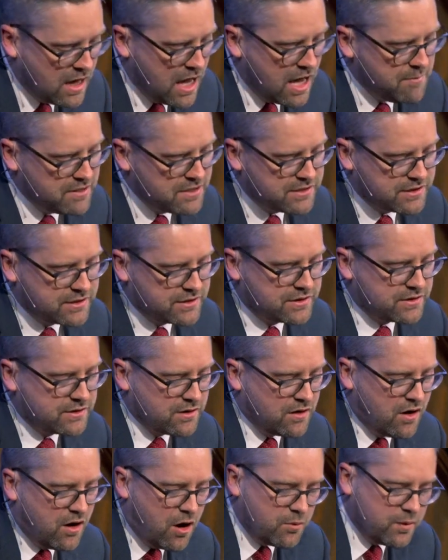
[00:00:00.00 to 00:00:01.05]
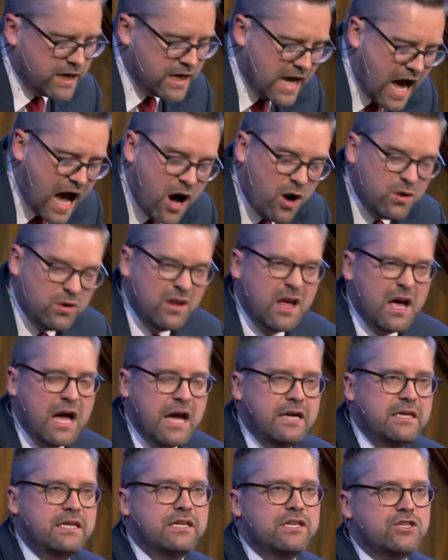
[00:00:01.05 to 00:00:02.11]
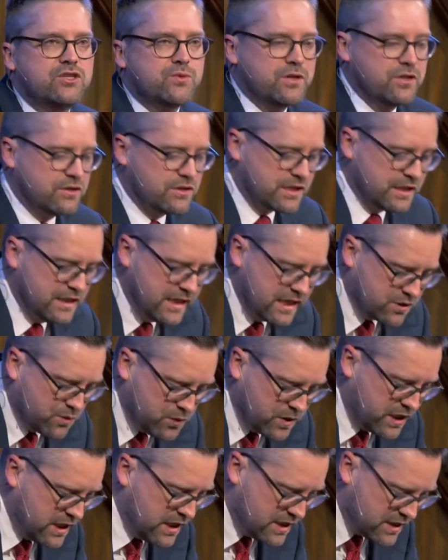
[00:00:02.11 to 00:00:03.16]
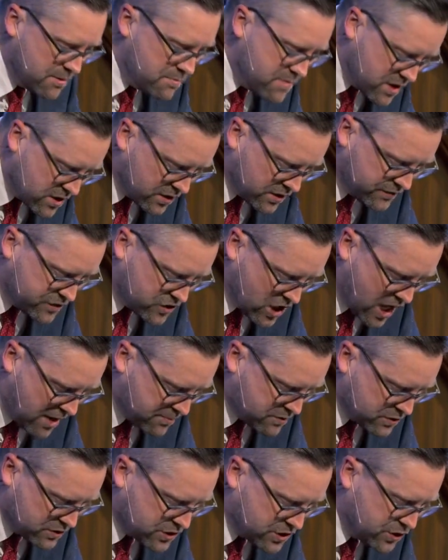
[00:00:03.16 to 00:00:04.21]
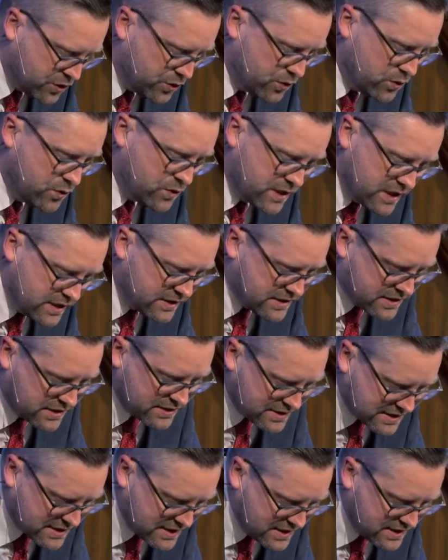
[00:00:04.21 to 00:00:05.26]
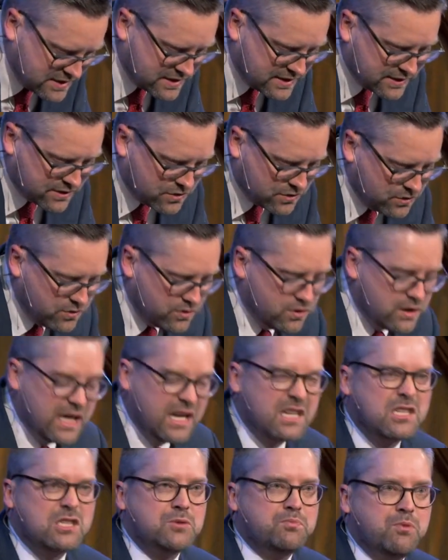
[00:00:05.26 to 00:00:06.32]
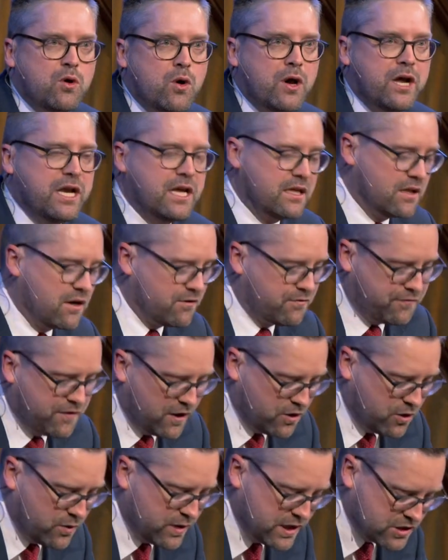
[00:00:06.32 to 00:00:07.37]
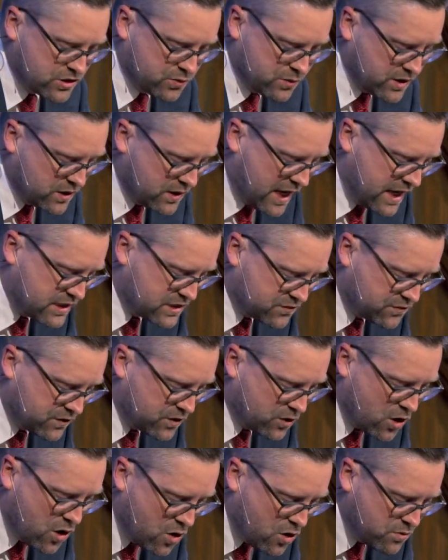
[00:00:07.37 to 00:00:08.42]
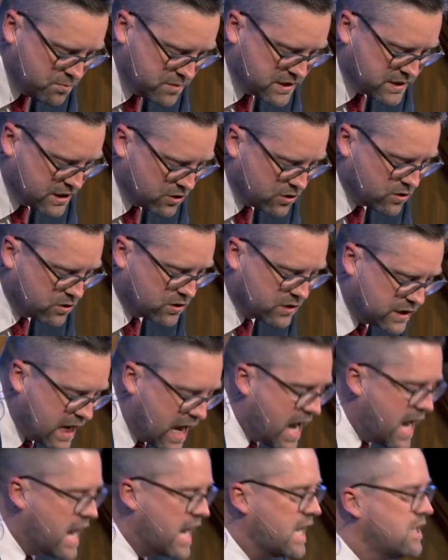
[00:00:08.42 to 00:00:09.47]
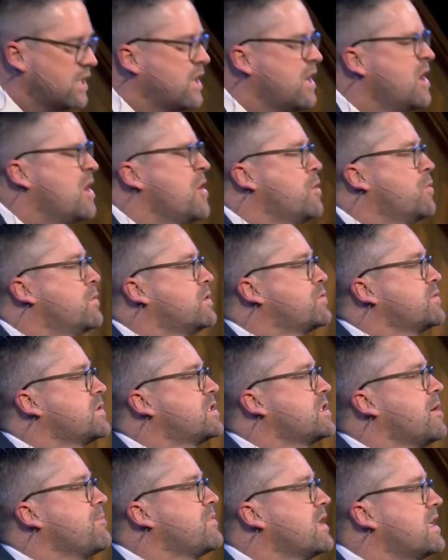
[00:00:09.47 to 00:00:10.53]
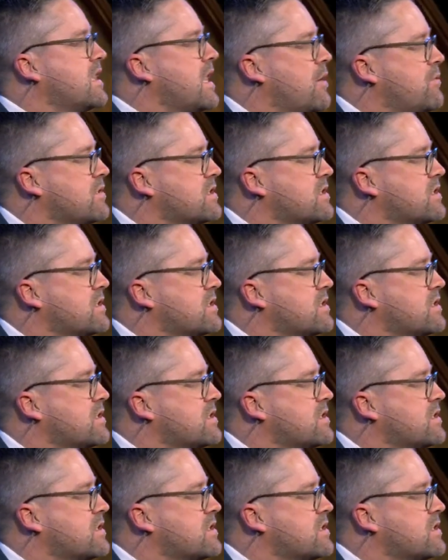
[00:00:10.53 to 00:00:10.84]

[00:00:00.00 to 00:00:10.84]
Amos already outlined Israel's iniquity in the middle of chapter 2. These sins include exploiting their fellow Israelites for their own material gain, which was something that